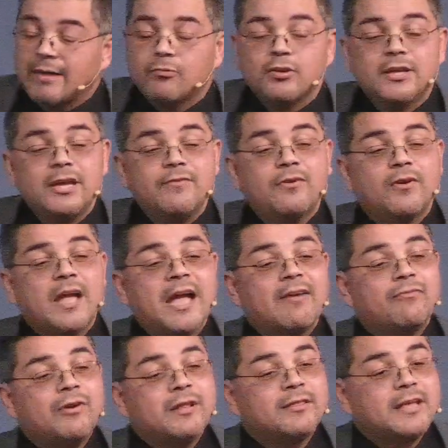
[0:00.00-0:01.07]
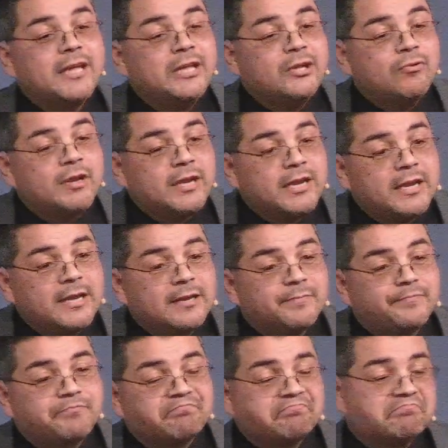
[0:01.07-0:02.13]
I will give you everything you
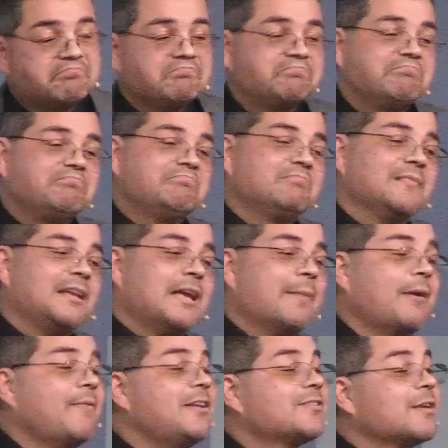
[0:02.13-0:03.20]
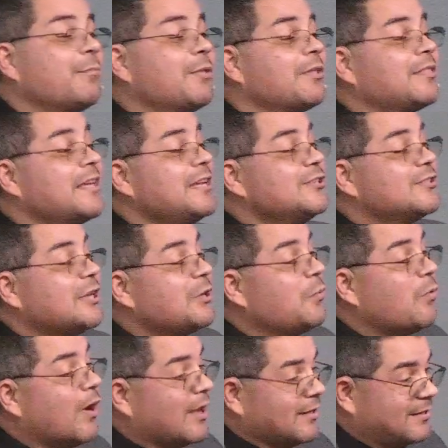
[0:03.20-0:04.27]
need and maybe some of the
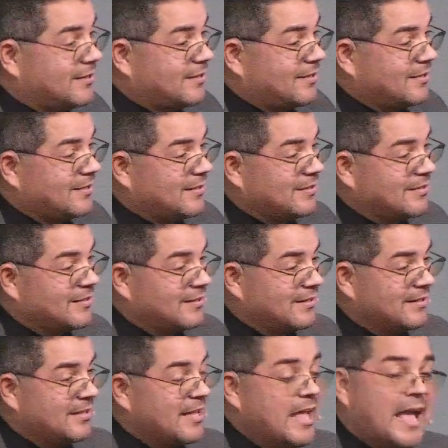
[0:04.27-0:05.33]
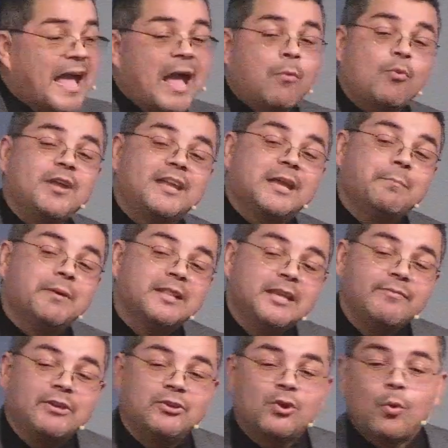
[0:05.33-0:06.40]
things that you want. And we
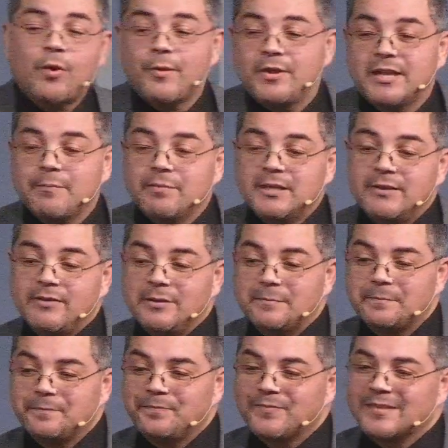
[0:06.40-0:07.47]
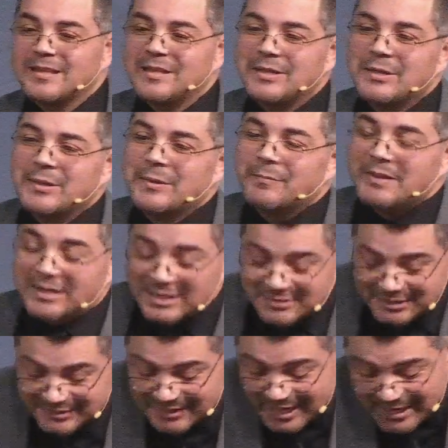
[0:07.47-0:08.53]
can believe it. You know why we can believe it?
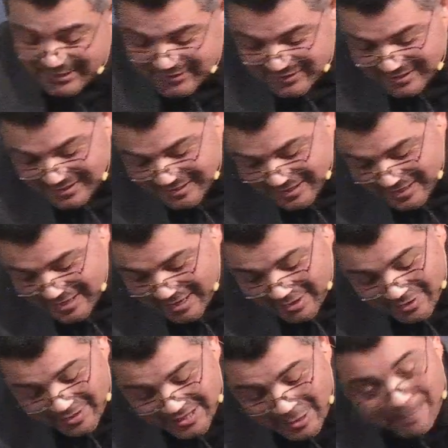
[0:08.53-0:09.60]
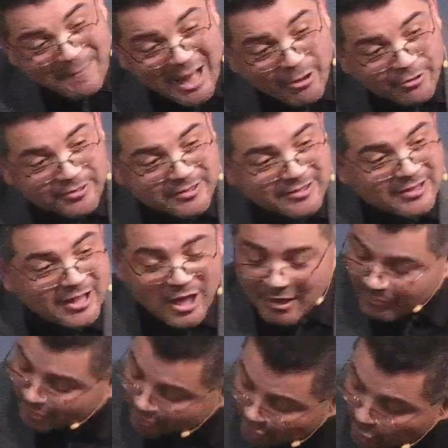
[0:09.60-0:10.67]
Because he says, the mouth
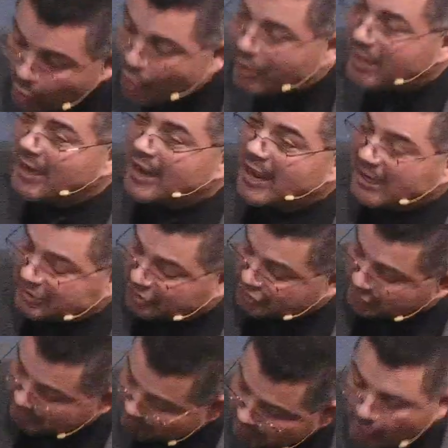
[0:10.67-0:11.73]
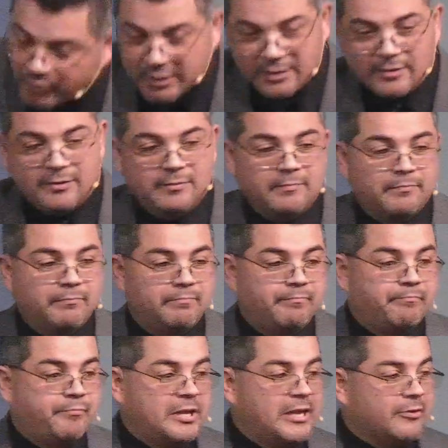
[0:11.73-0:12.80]
of the Lord has spoken,
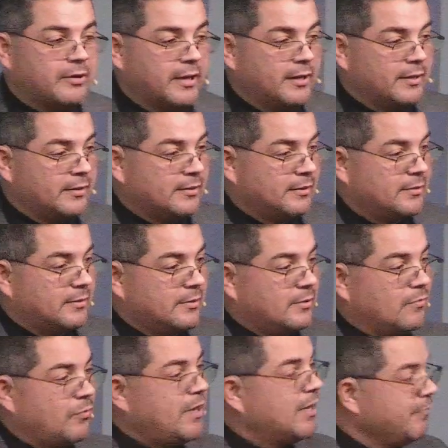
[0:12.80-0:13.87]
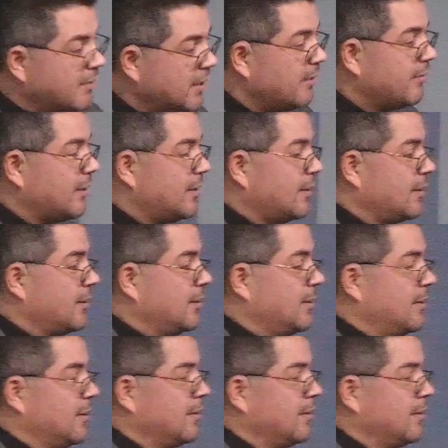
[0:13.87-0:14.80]
period. We can believe it.